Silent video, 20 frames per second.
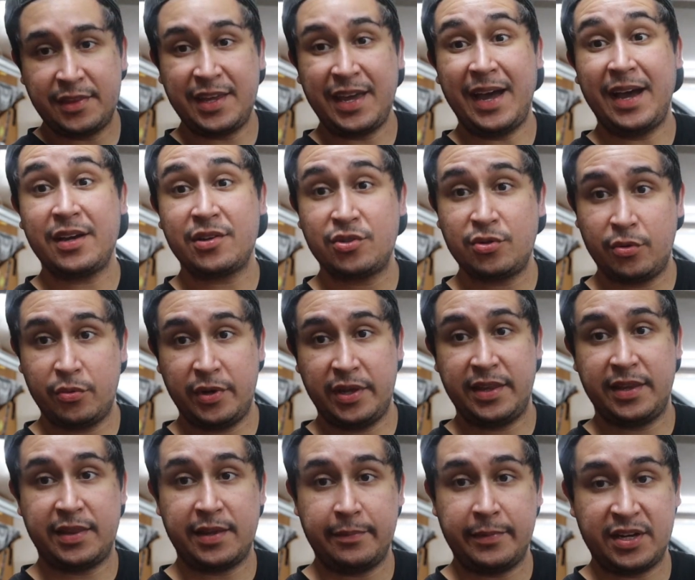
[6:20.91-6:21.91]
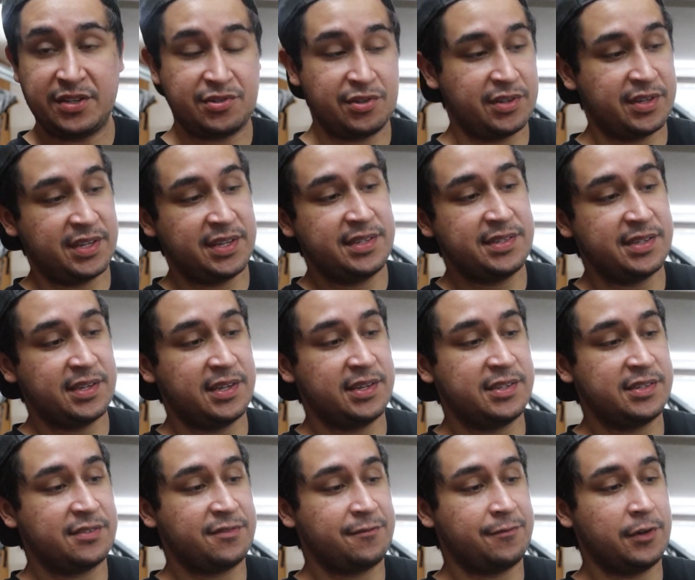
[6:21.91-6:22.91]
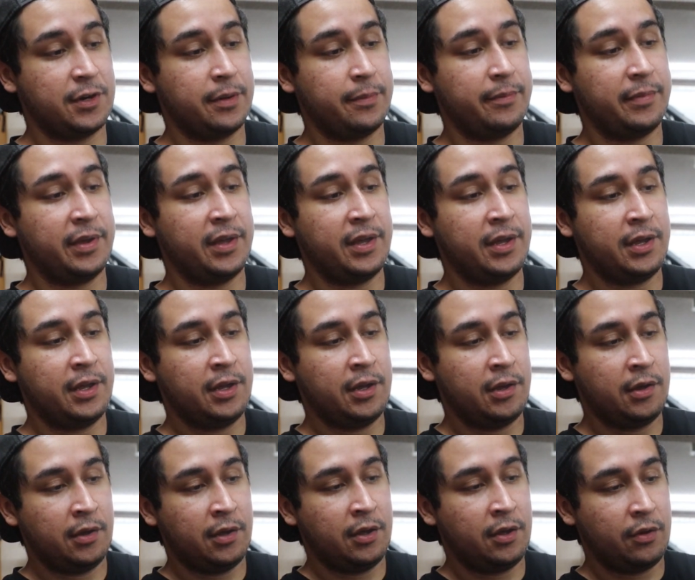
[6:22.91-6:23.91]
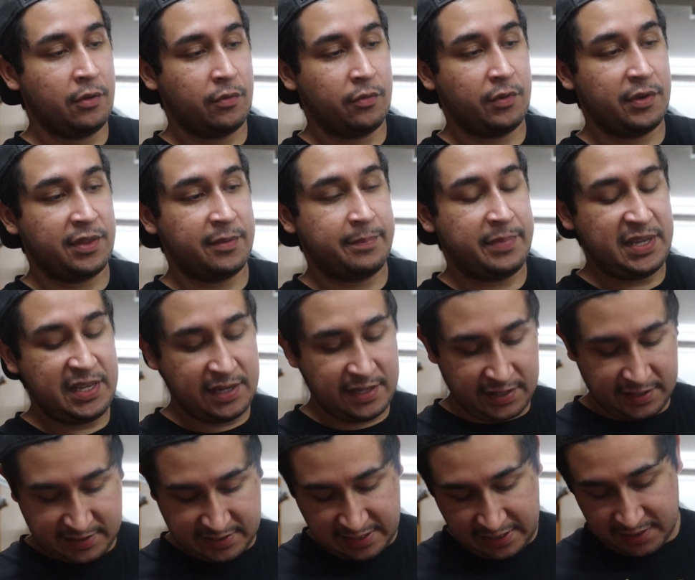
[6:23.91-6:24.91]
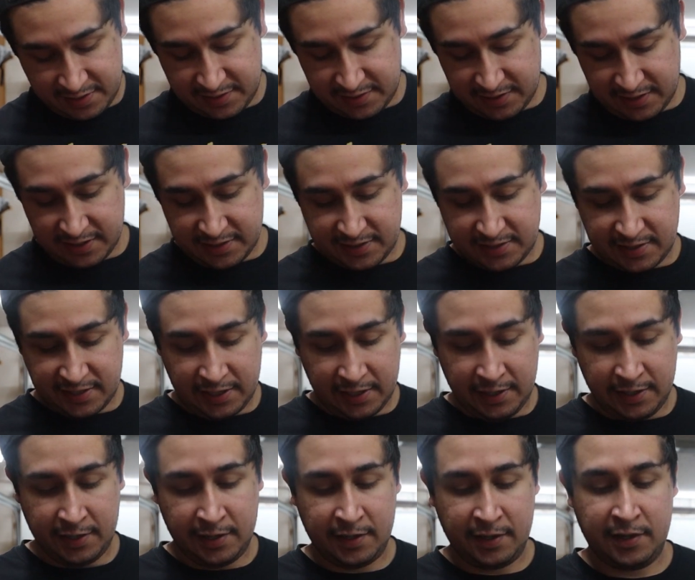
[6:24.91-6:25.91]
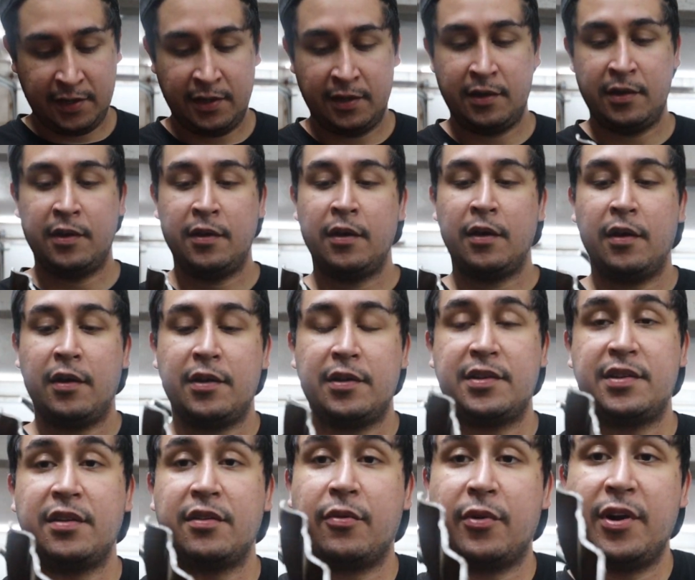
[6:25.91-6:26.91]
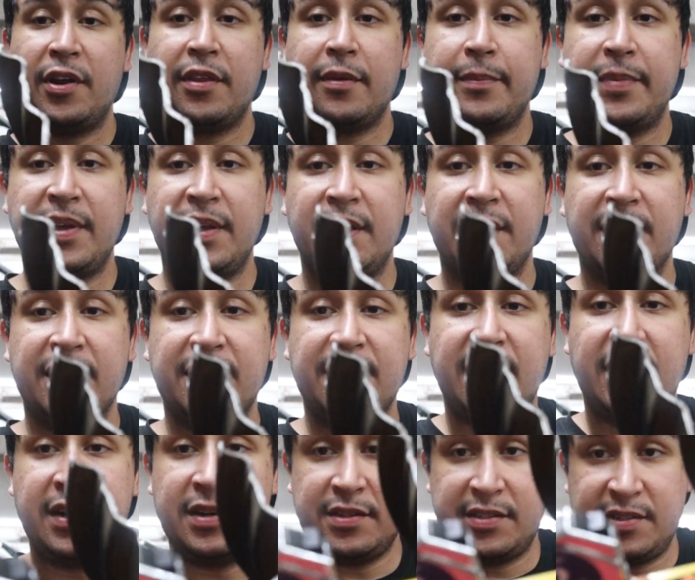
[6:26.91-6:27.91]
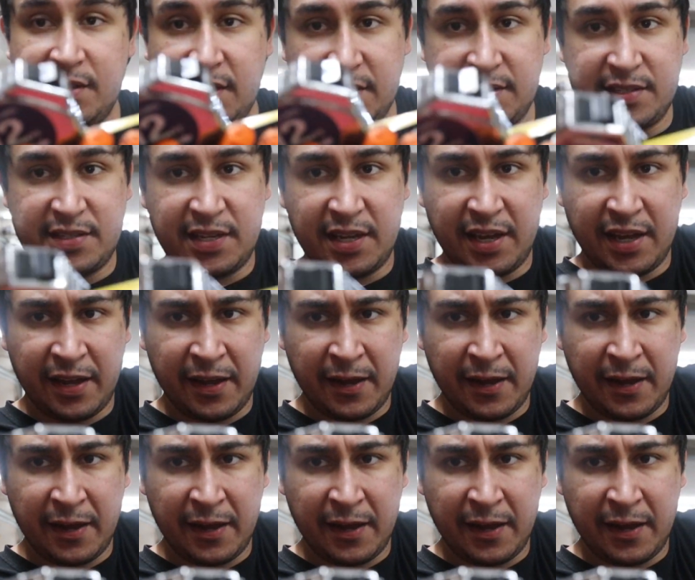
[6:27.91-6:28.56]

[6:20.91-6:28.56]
The actual way that they measure these is from where the bead of the tire sits to the, where the bead of the tire sits.